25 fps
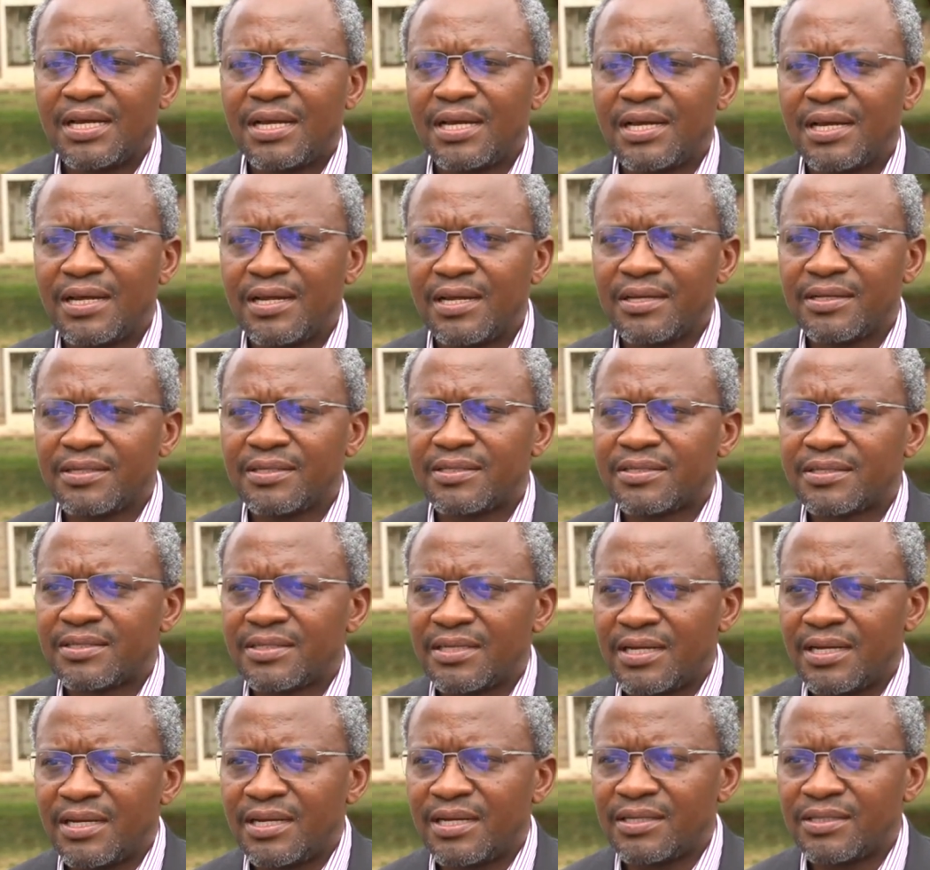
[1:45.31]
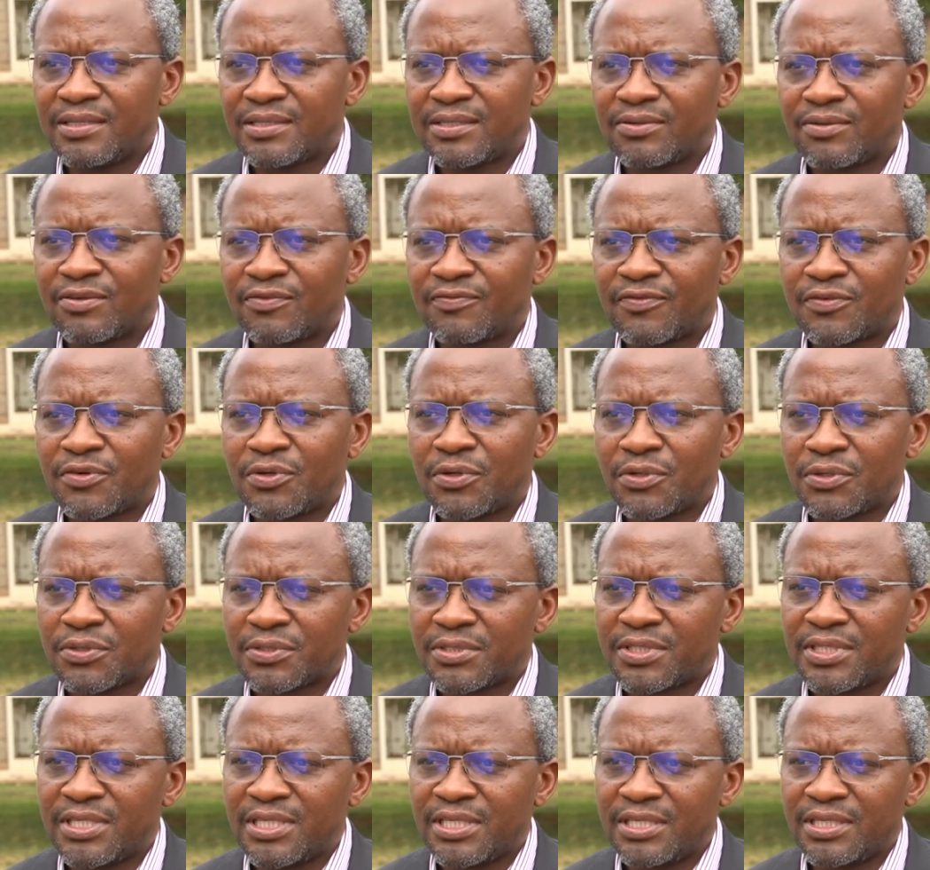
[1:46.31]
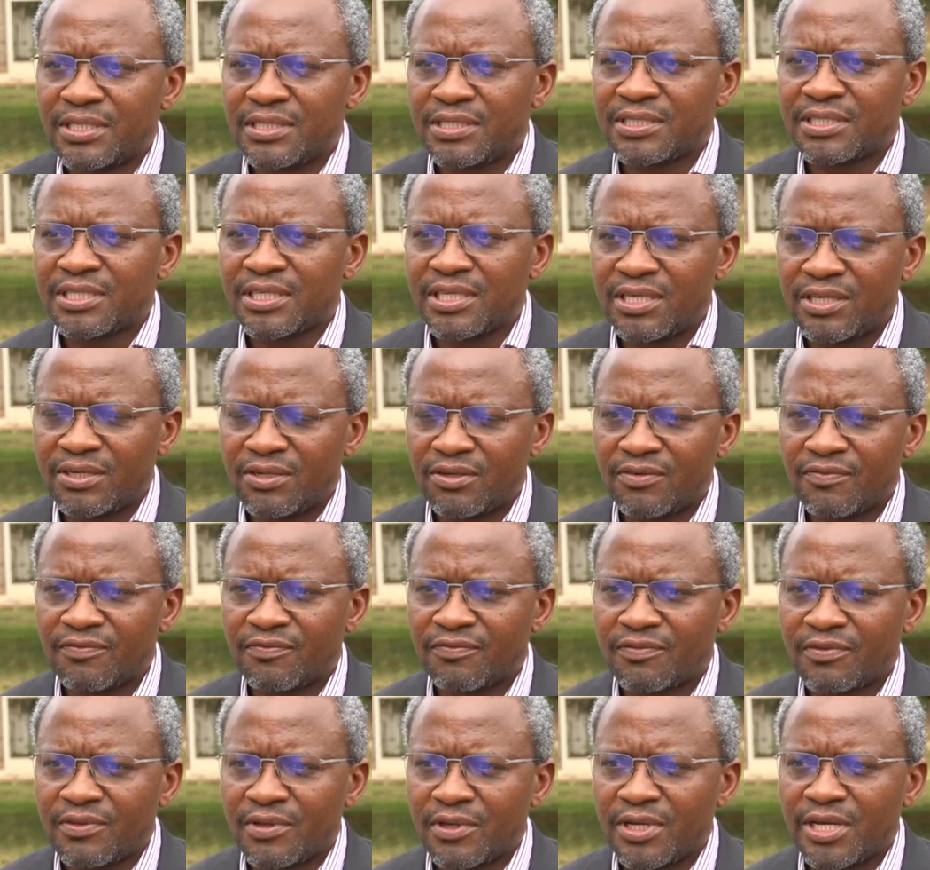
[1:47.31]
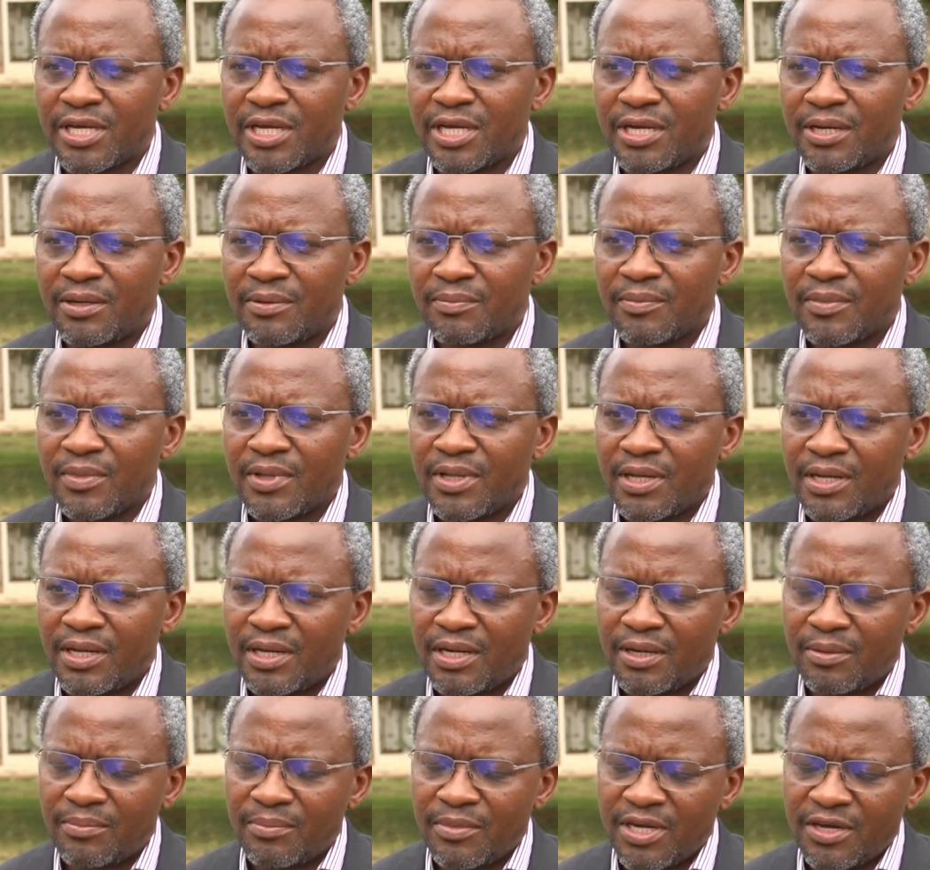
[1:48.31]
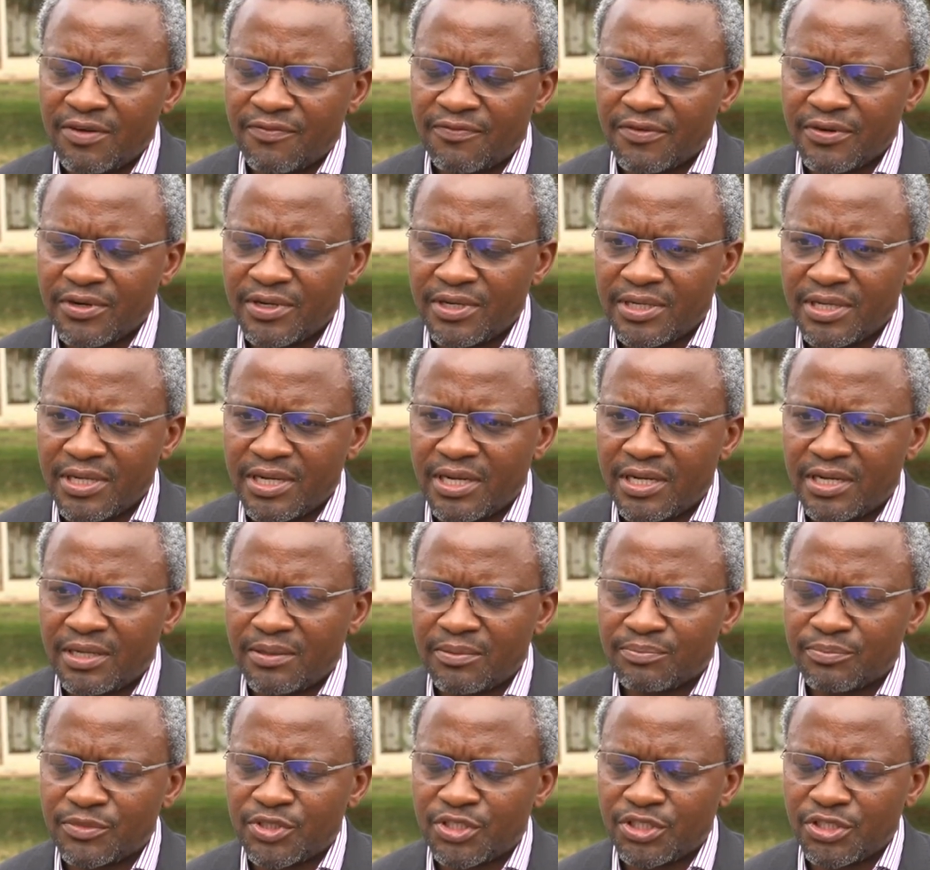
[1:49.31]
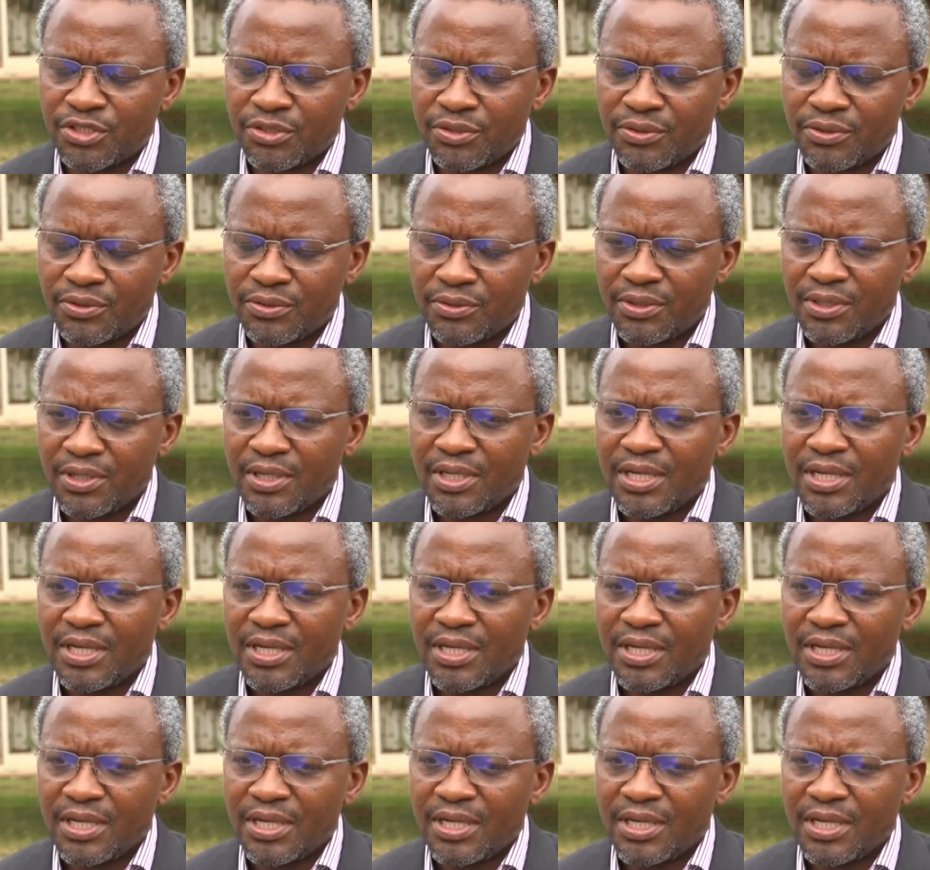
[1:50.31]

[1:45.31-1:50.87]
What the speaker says: and of course the chair of the AfriGeo,